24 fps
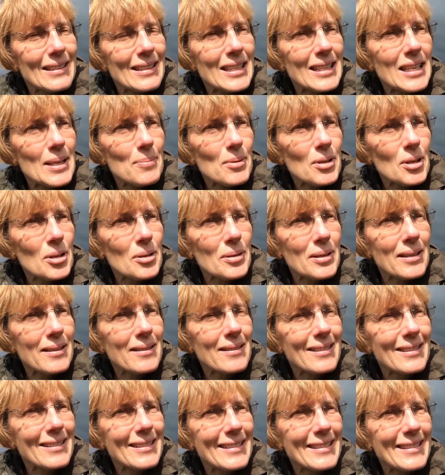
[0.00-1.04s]
keep going,
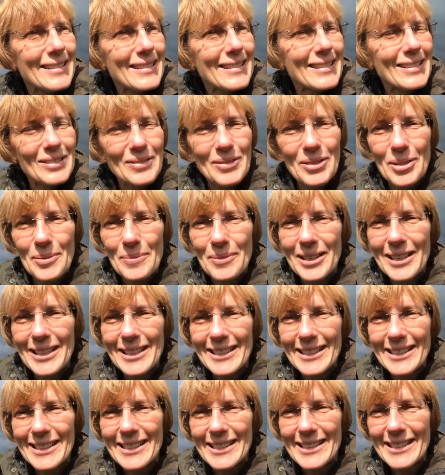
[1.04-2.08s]
look for the
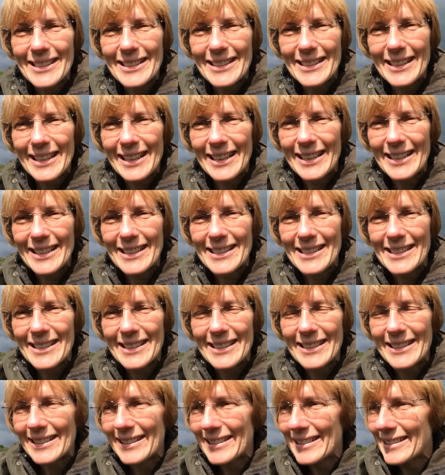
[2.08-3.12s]
brightness, and
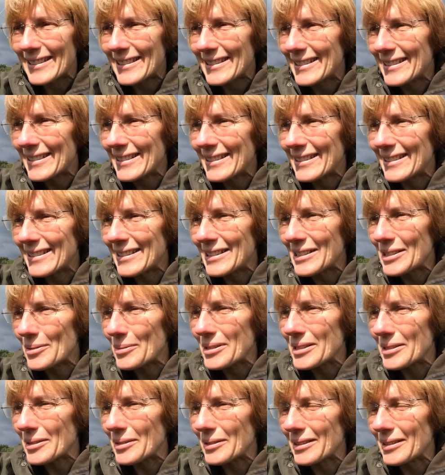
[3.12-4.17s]
uh, there's
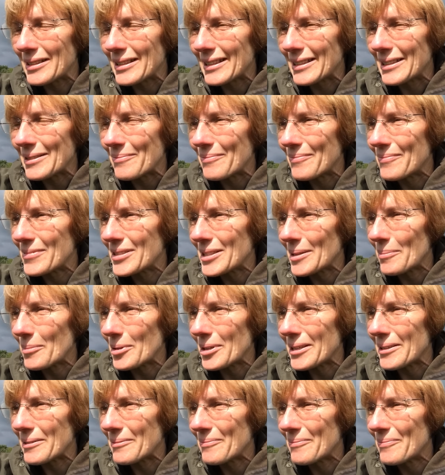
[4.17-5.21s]
always a good time
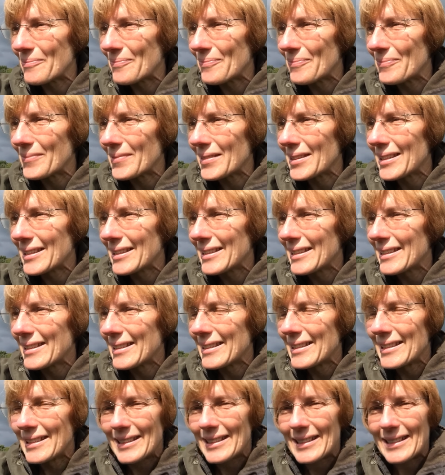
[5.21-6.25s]
somewhere.
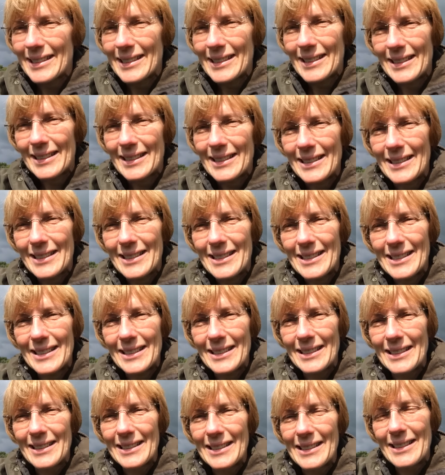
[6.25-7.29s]
Uh, and
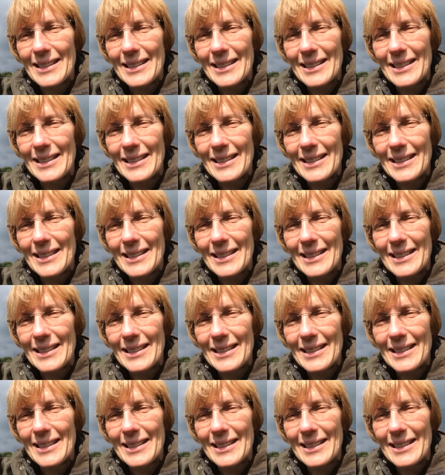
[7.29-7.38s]
uh,